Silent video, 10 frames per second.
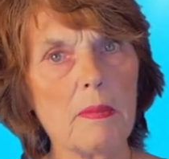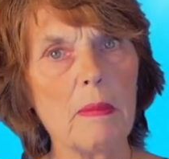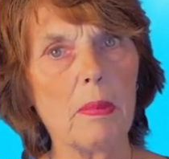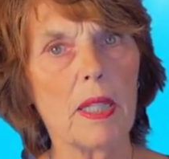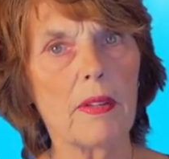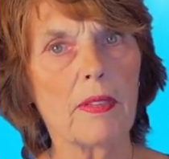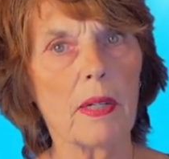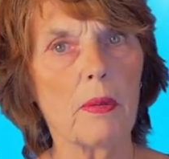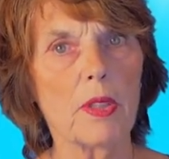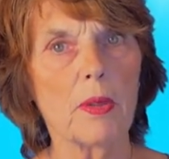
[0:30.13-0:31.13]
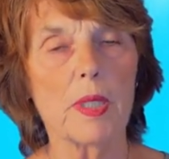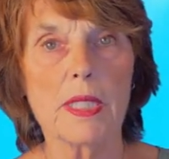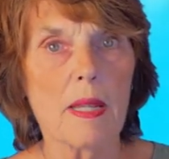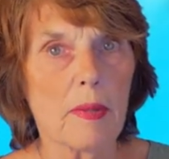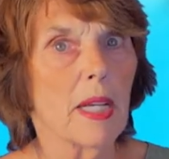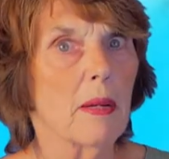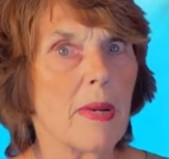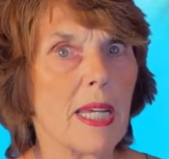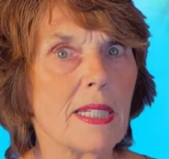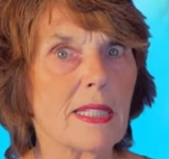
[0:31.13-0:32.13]
people out there were doing something
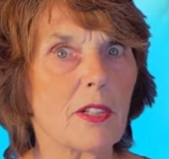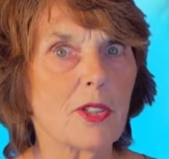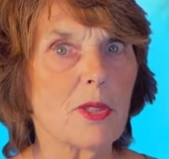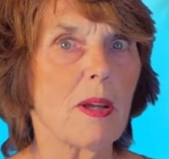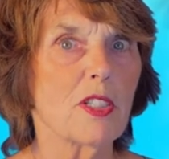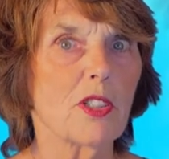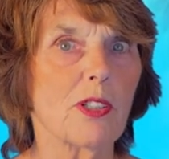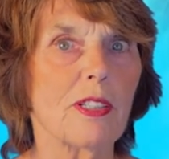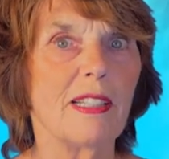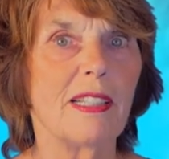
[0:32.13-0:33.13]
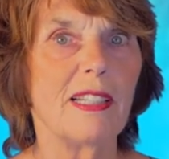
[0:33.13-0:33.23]
amazing or special.